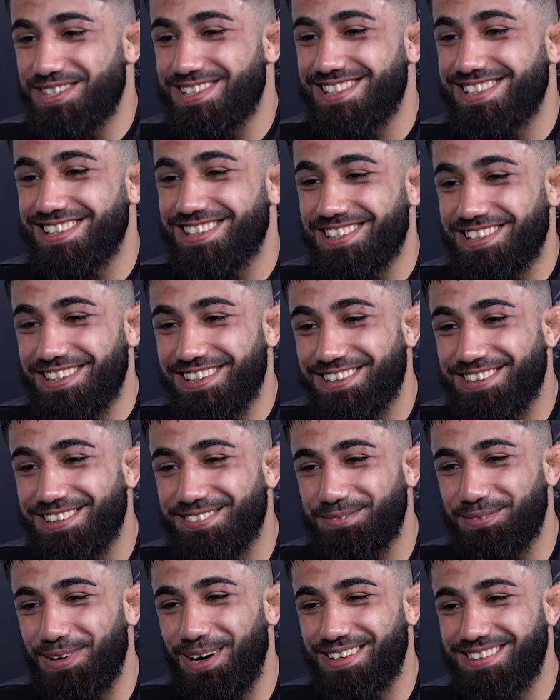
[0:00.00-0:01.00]
secret,
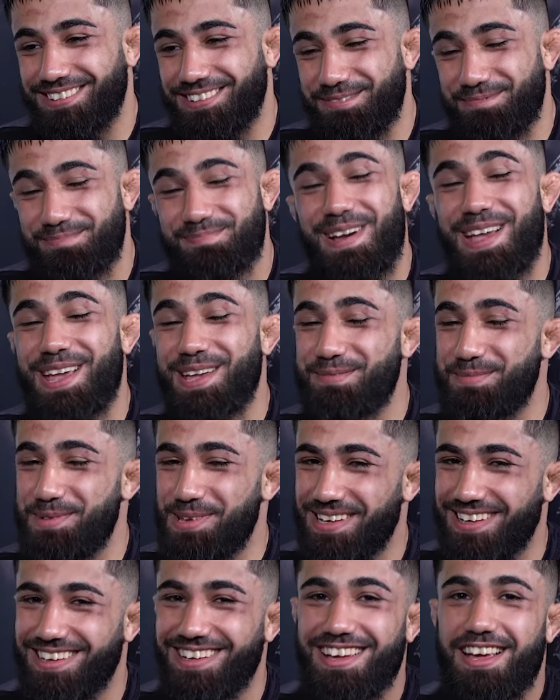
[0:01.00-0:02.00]
but
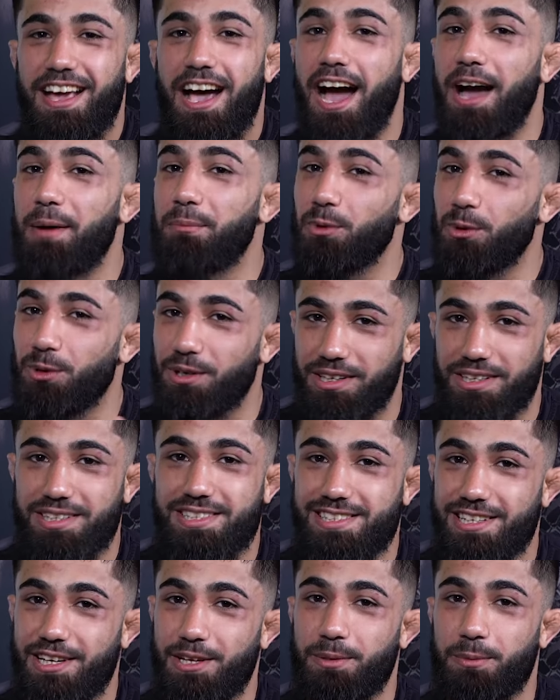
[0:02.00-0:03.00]
maybe. I'm not going to
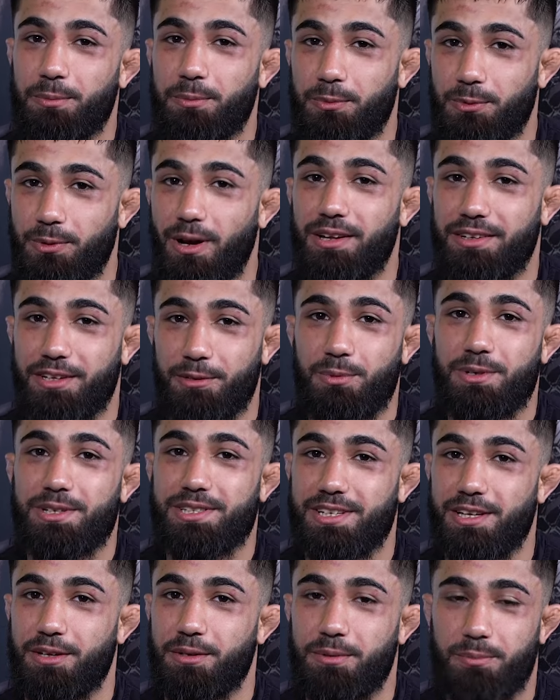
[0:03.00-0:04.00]
say
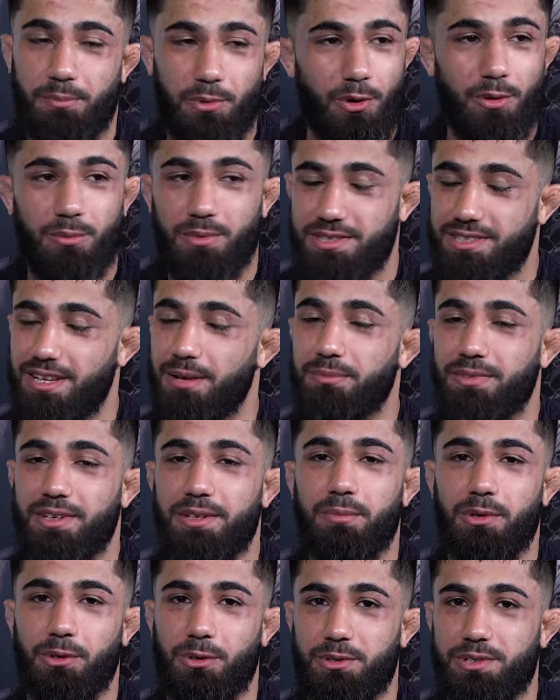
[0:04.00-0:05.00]
100% promise
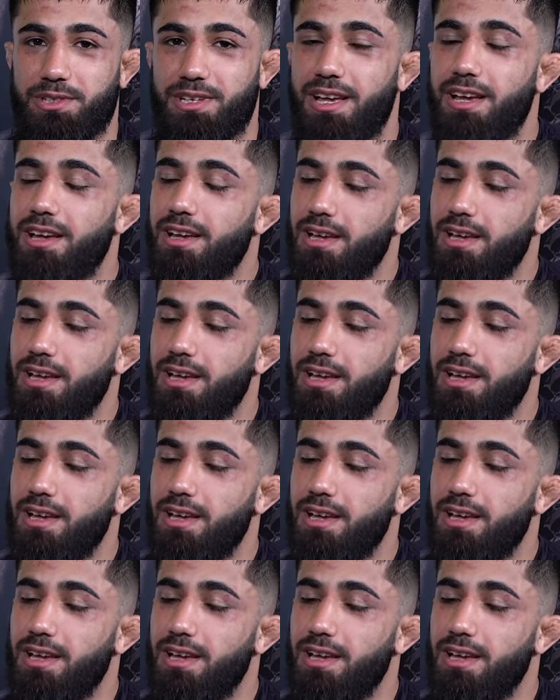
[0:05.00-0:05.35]
something because